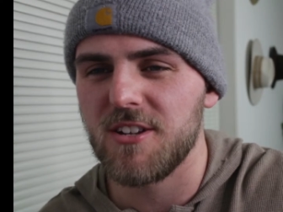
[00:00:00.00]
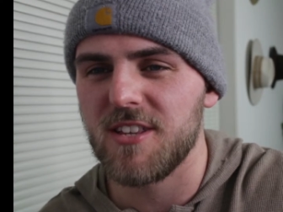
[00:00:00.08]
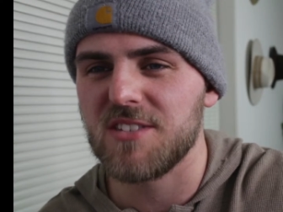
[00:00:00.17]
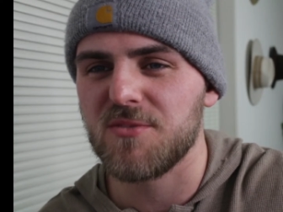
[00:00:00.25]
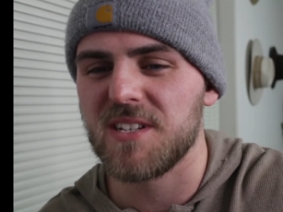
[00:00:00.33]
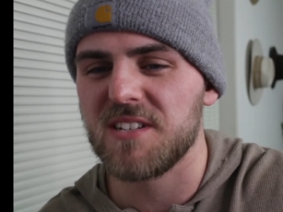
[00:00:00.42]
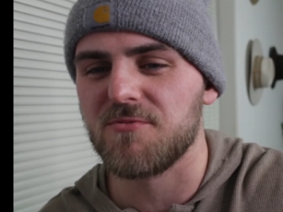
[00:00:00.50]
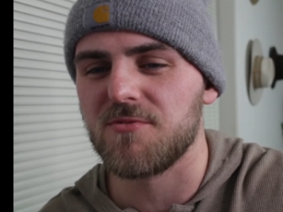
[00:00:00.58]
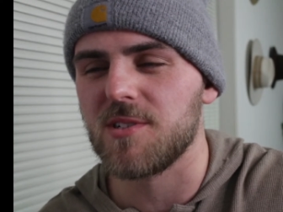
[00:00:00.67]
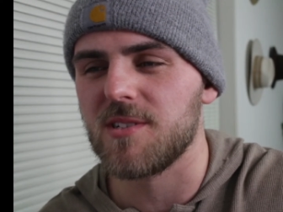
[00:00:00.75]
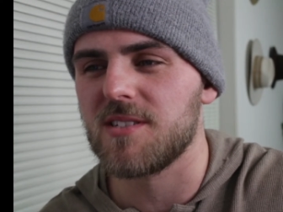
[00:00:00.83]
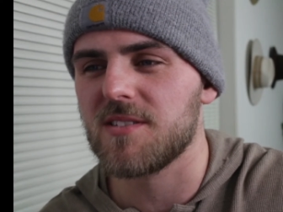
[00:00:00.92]
That's when I
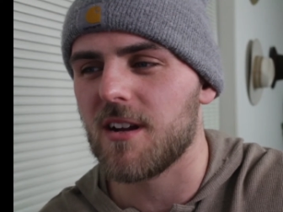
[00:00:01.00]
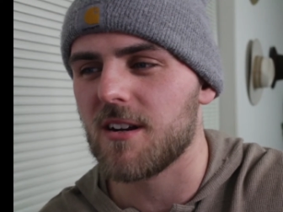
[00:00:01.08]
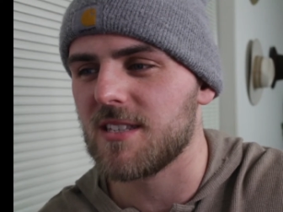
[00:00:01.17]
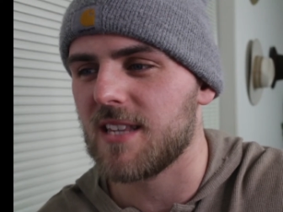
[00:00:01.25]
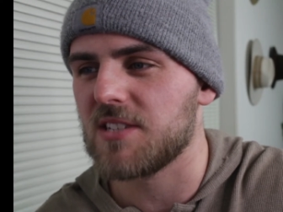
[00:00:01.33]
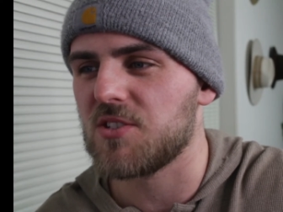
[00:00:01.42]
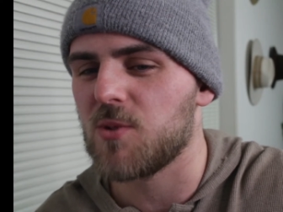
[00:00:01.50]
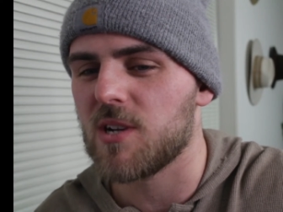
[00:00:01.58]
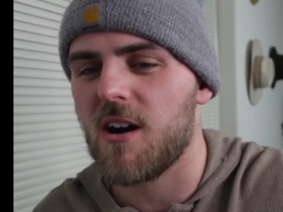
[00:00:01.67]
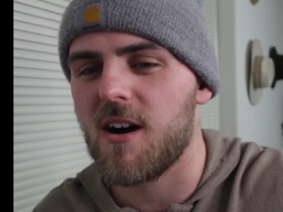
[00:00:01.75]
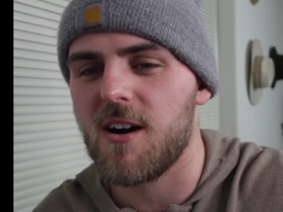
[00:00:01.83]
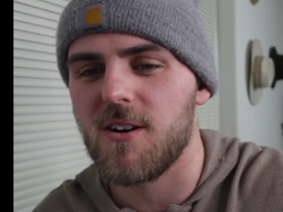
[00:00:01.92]
really started like doing
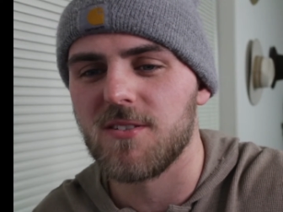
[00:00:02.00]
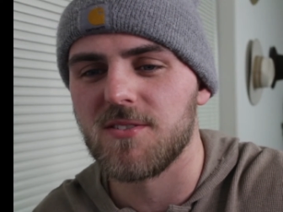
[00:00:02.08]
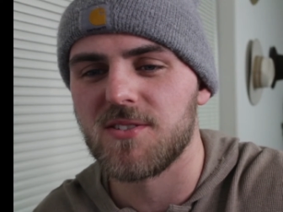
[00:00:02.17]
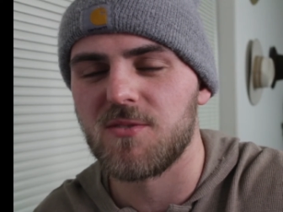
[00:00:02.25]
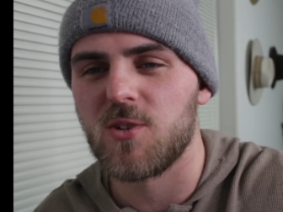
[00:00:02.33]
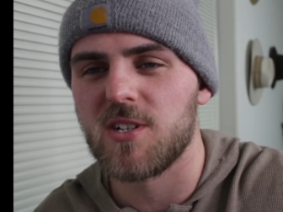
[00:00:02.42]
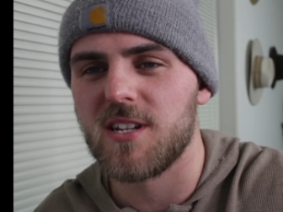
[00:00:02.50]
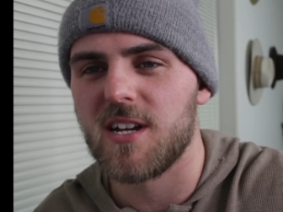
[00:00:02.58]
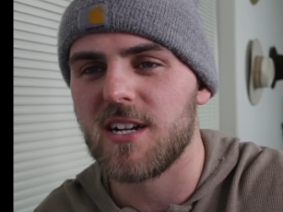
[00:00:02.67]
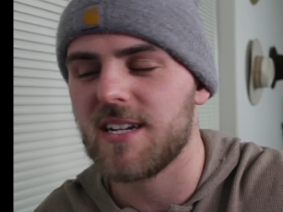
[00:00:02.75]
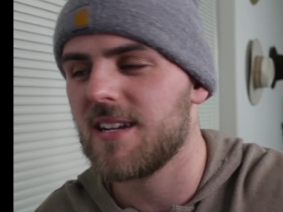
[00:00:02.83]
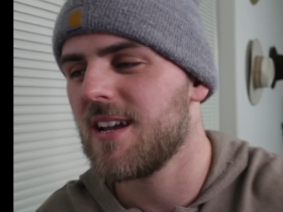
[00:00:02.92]
hauls and
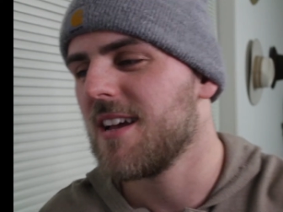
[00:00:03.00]
whatnot.